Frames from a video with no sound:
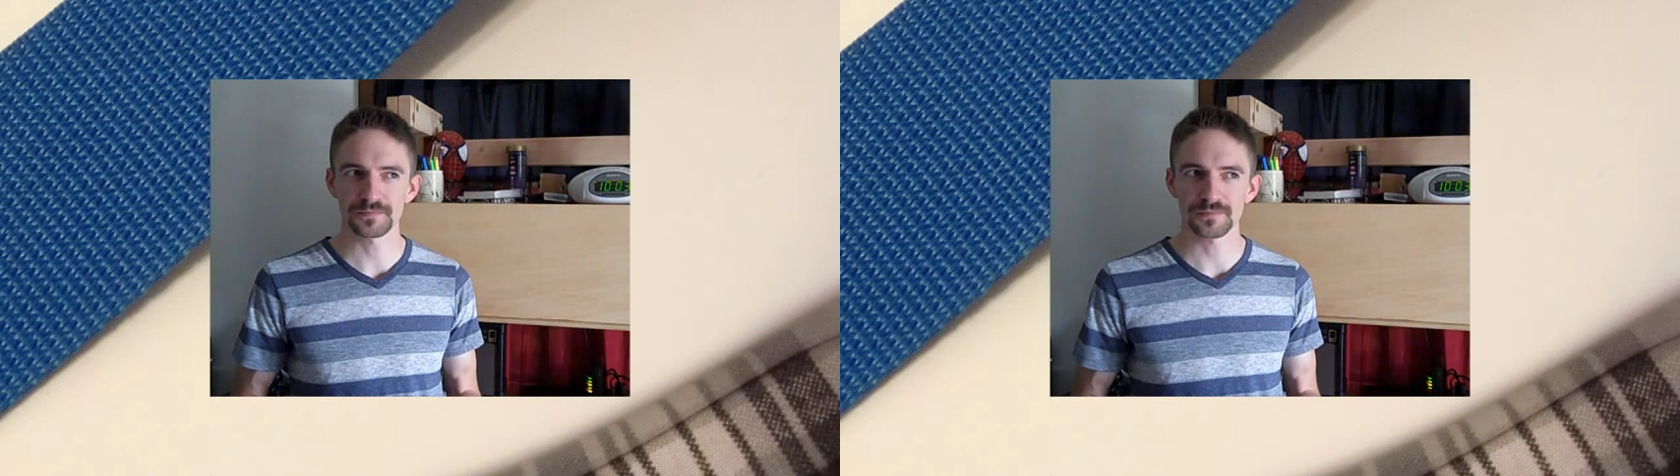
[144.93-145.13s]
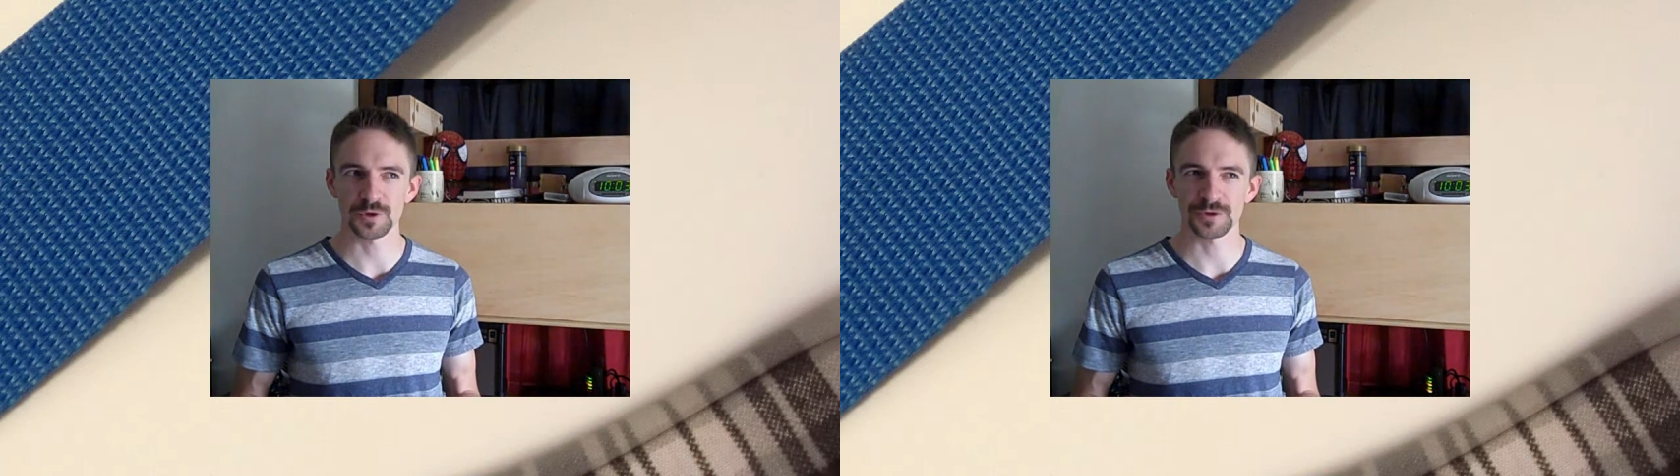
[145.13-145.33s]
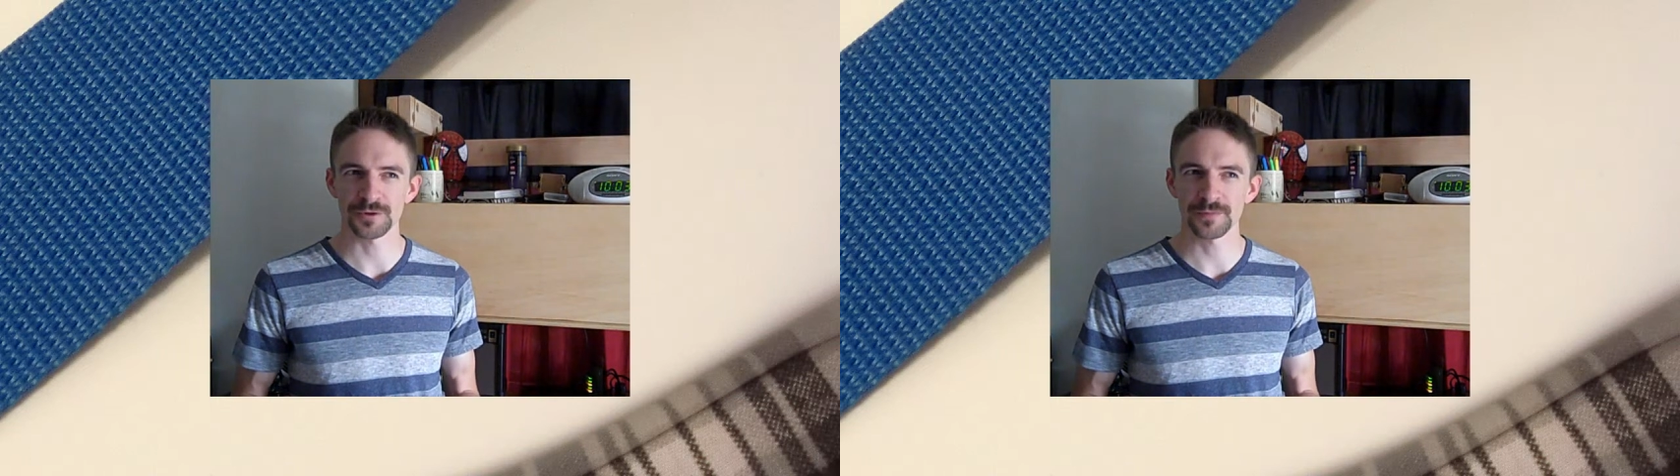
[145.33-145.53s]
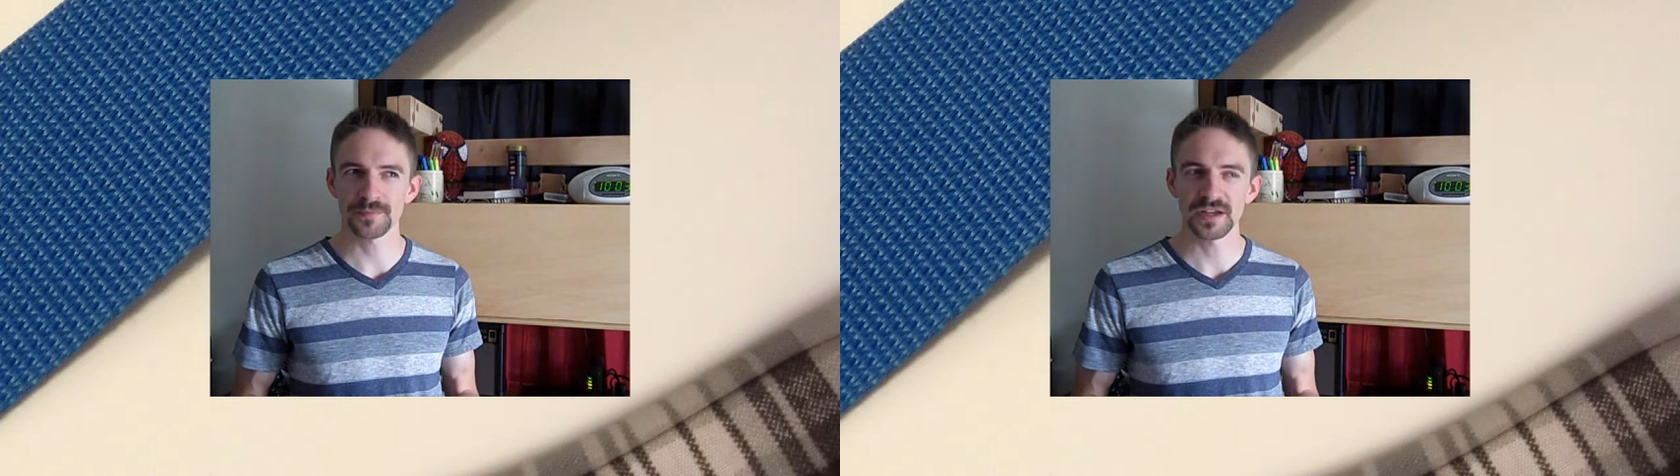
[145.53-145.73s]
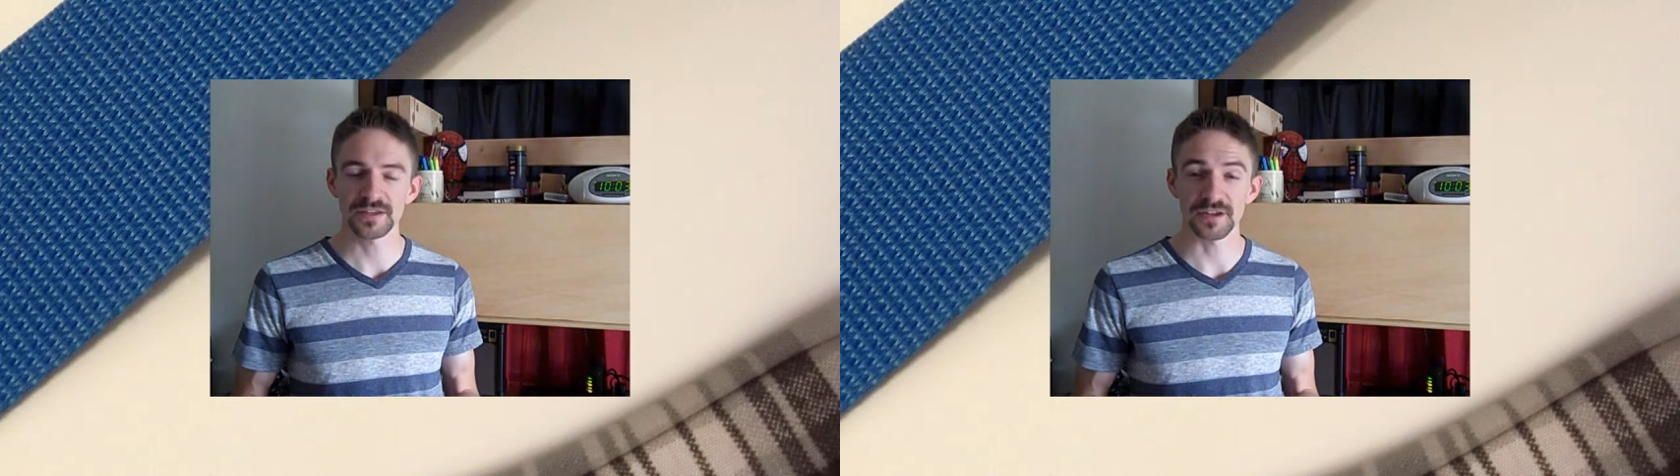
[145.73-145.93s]
pretty sure.
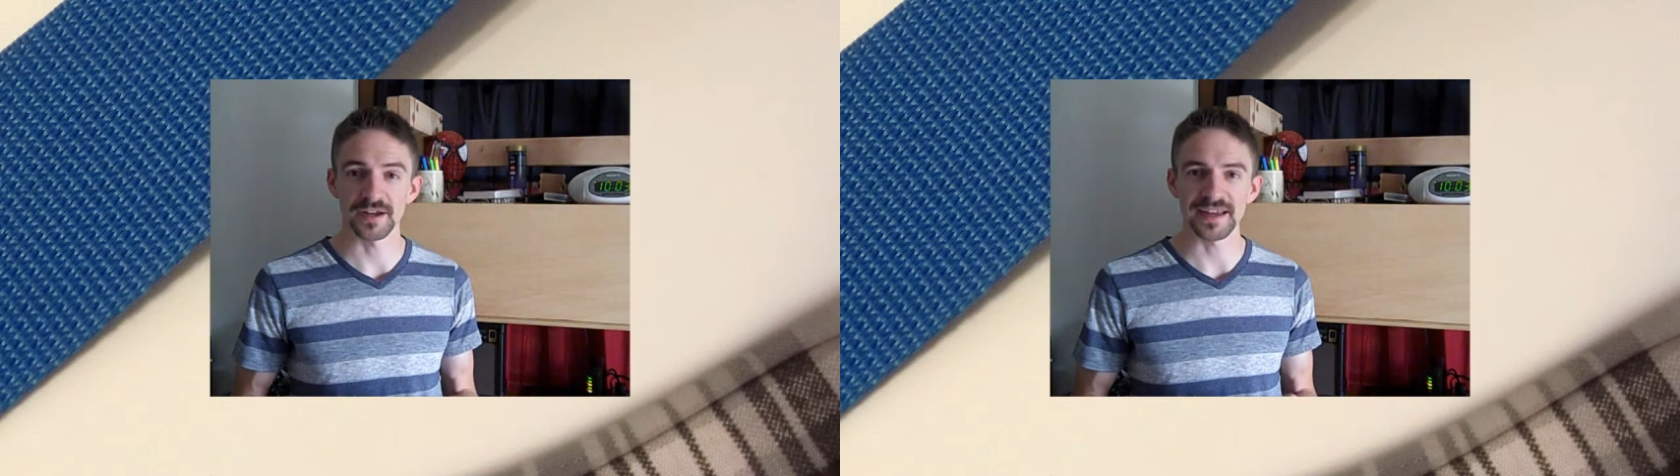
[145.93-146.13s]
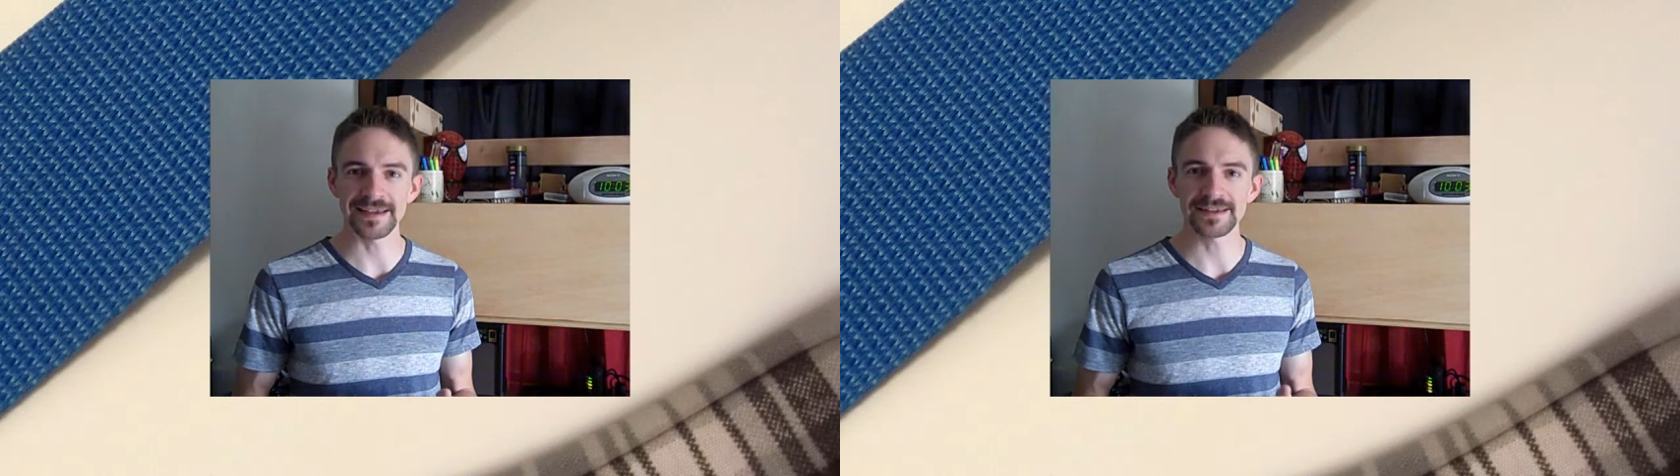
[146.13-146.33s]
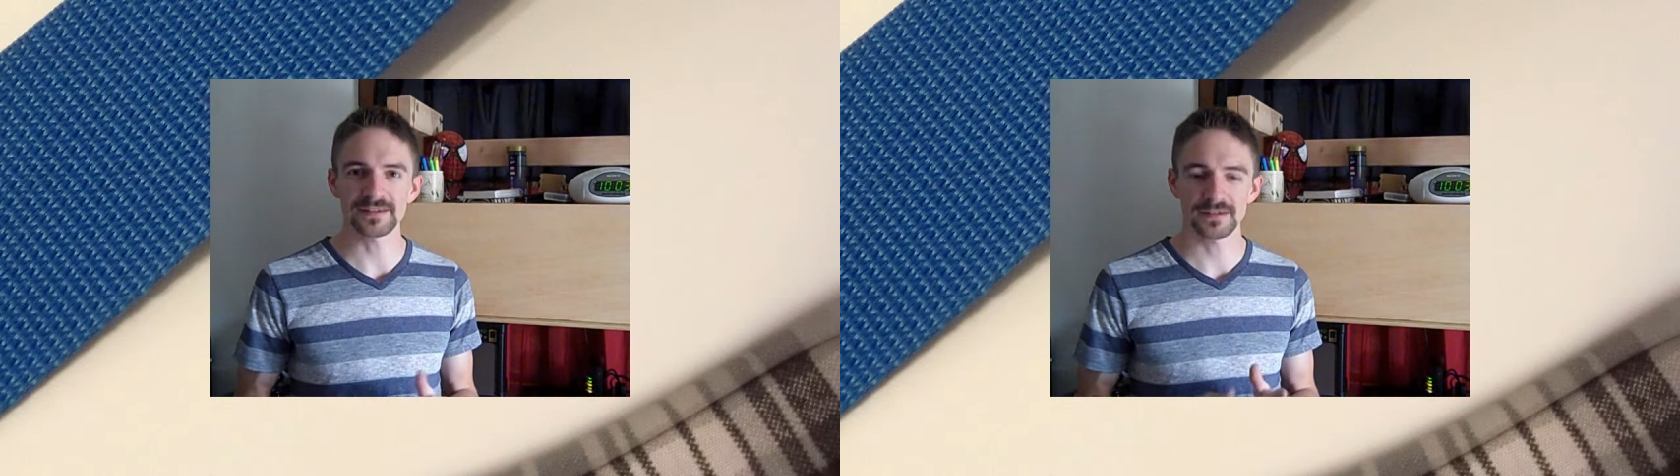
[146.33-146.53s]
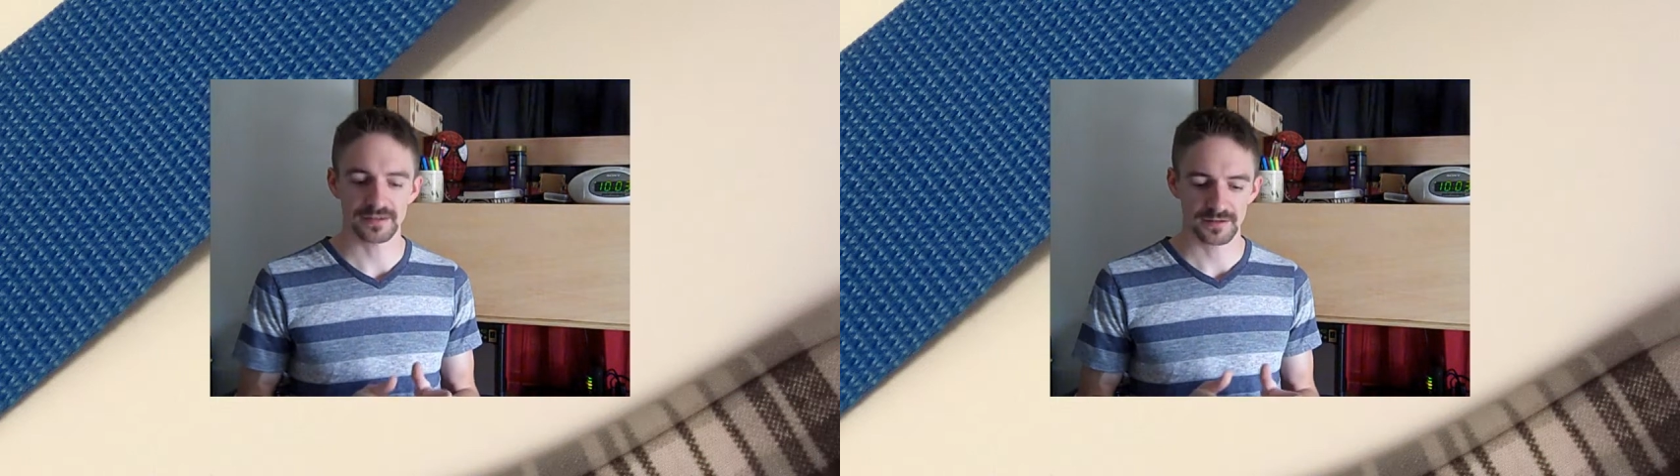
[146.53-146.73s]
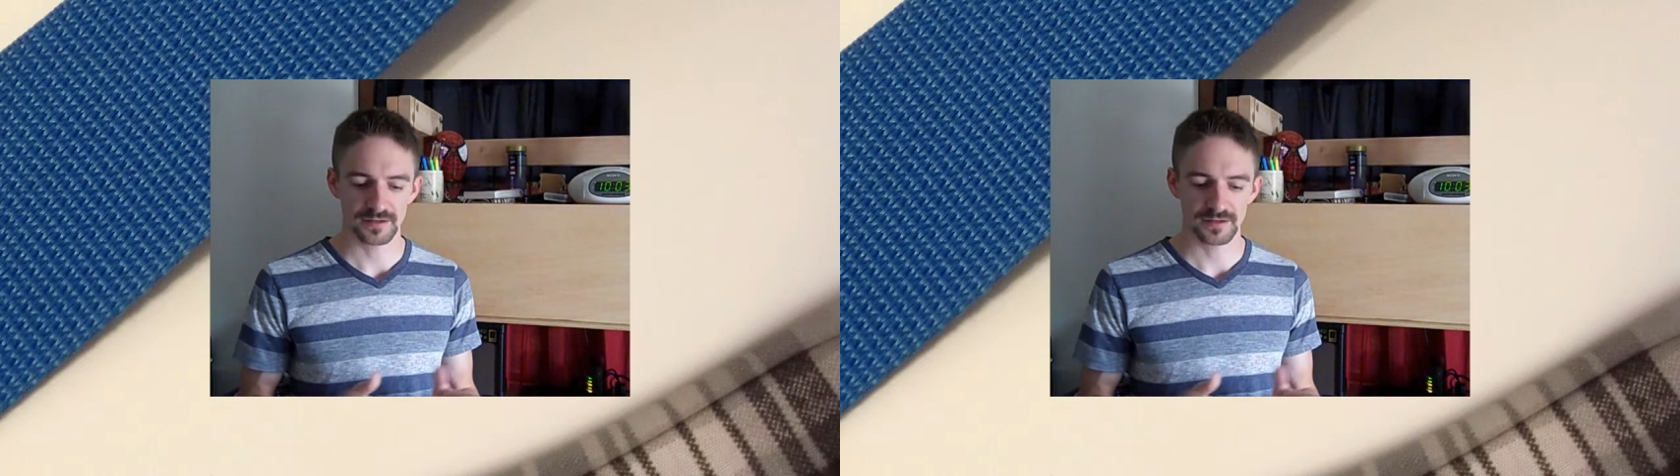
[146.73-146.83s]
It's got 8